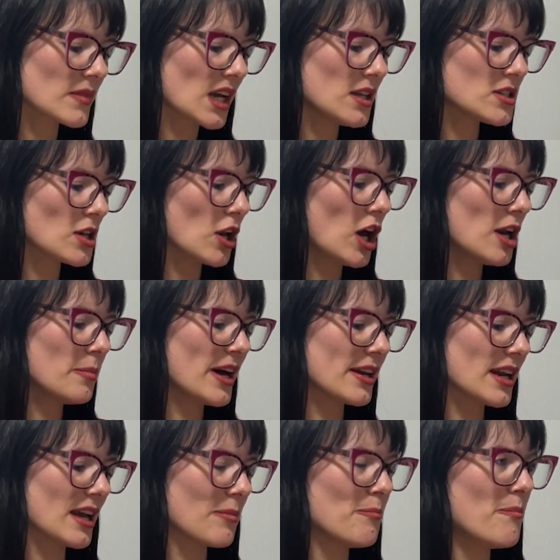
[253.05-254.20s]
it's a lot about
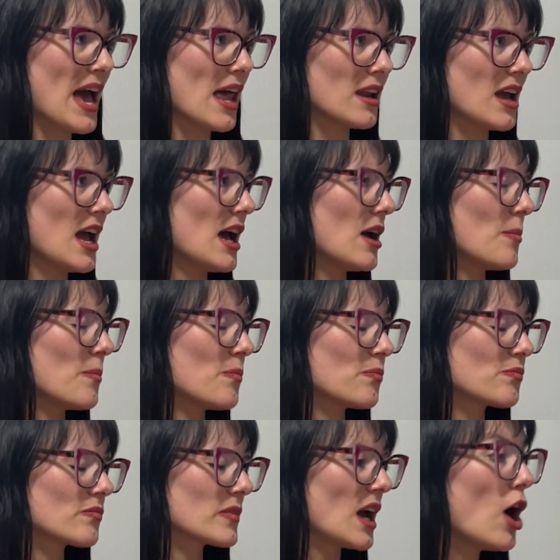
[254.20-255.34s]
like
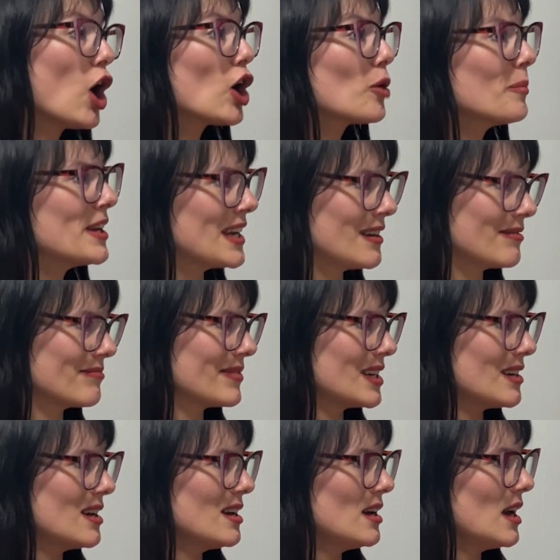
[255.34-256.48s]
harmony
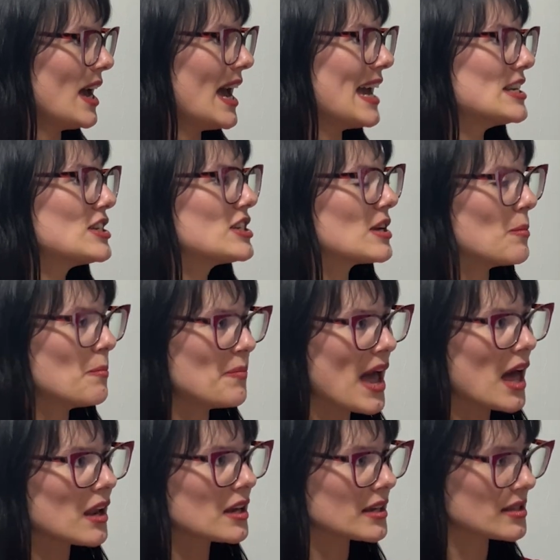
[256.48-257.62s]
and a
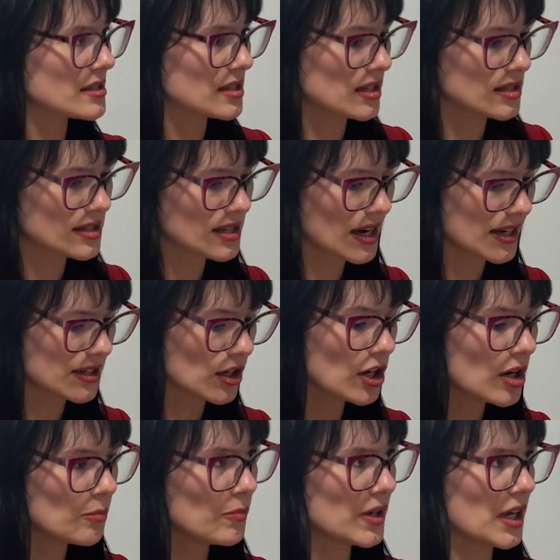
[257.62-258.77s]
balance inside the
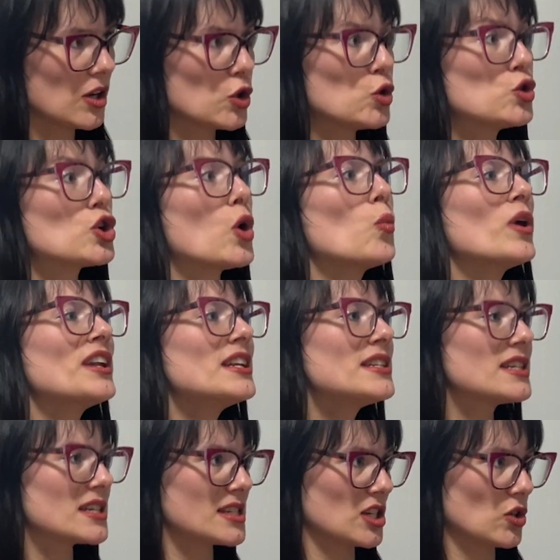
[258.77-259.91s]
company. You don't want to
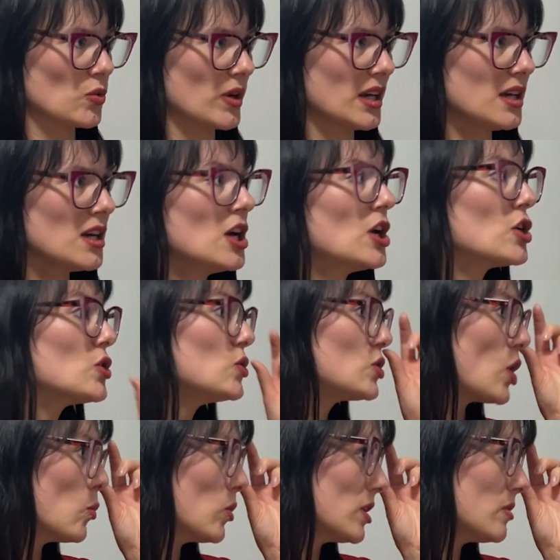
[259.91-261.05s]
disagree. You
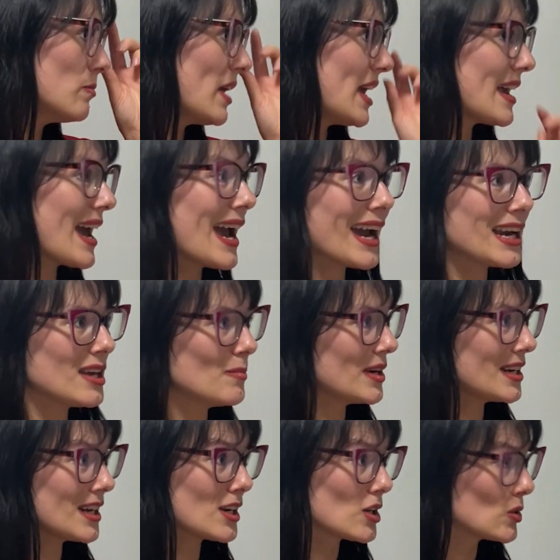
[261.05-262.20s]
don't want to make
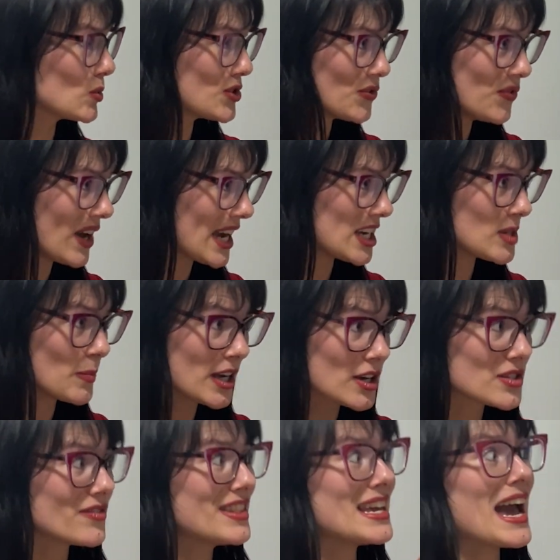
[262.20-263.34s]
anybody lose face because
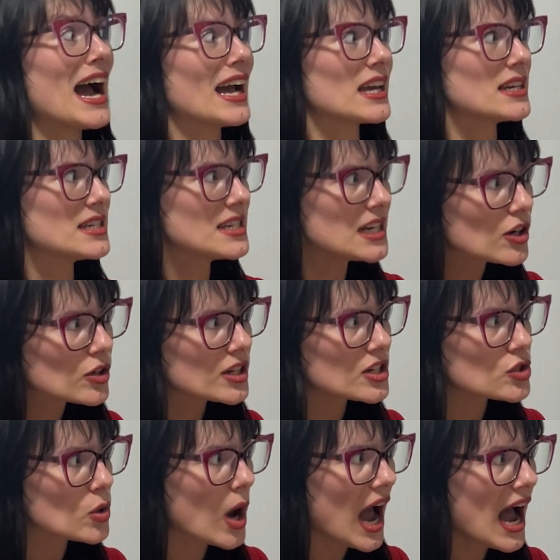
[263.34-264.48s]
of the idea that
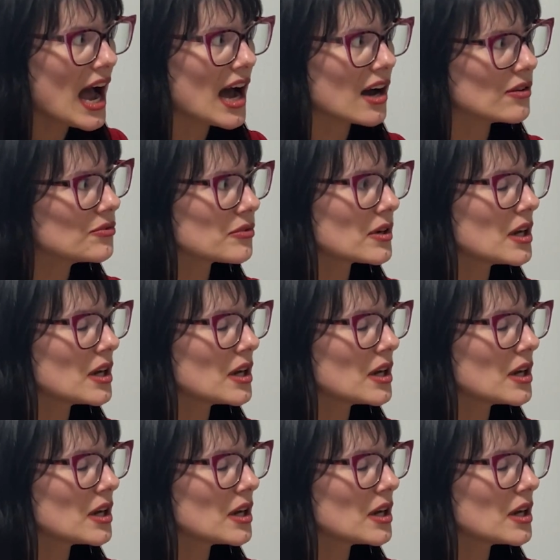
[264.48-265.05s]
you have.